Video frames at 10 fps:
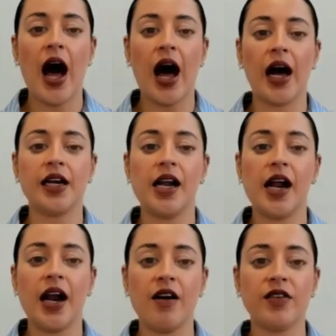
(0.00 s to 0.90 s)
and
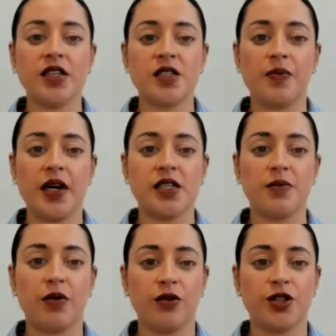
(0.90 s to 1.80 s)
evidence-based
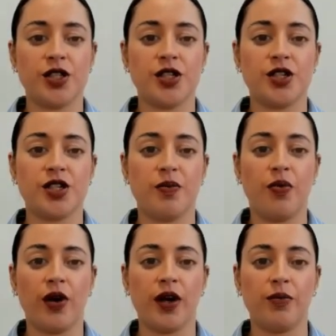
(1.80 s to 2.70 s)
approaches to
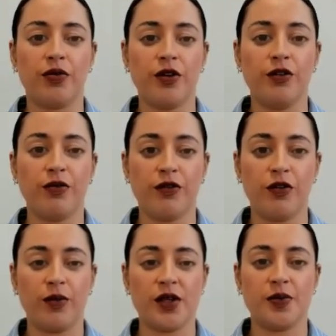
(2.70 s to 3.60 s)
support improved
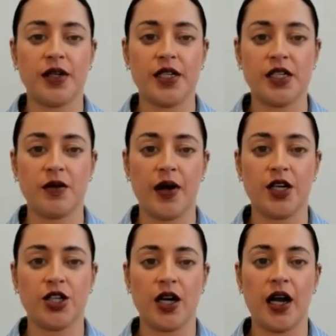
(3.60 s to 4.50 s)
performance,
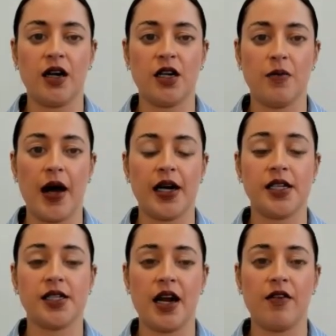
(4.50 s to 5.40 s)
participation, and
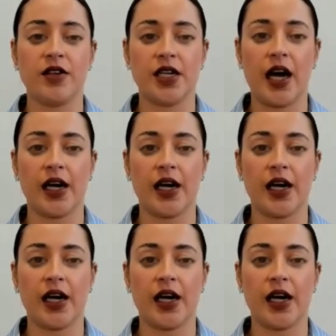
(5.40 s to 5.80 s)
independence in everyday